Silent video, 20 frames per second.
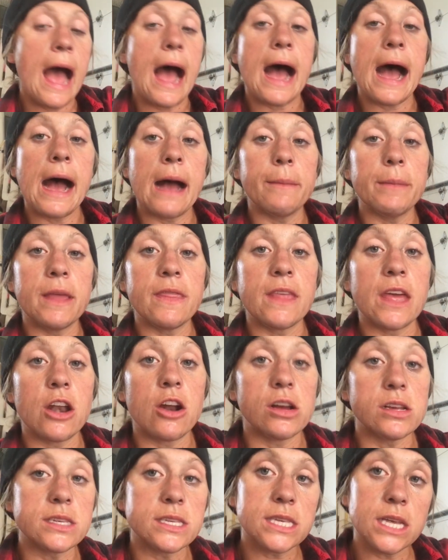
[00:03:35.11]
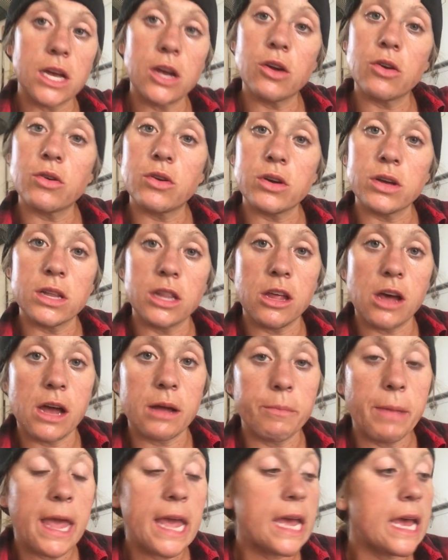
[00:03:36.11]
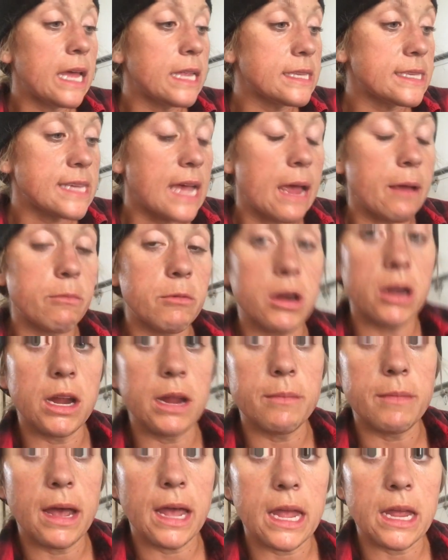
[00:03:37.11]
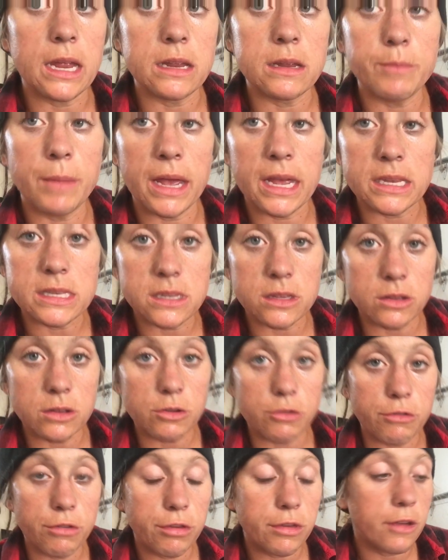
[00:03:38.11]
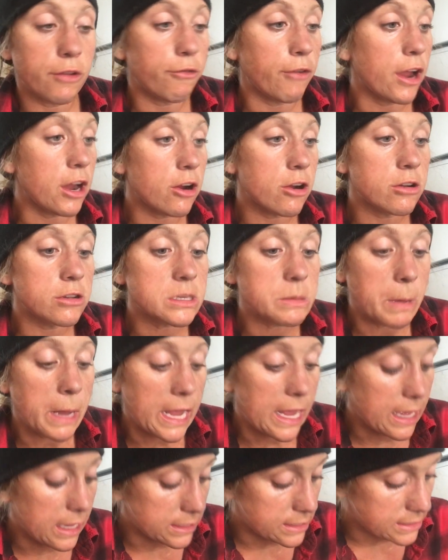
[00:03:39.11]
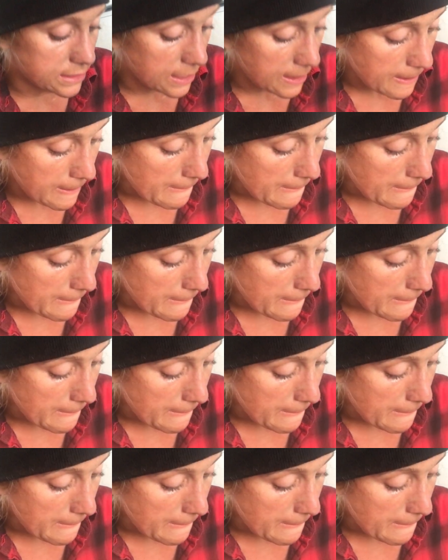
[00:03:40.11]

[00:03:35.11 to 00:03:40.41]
And then also good long pants. I'm wearing my Duluth fire hose pants,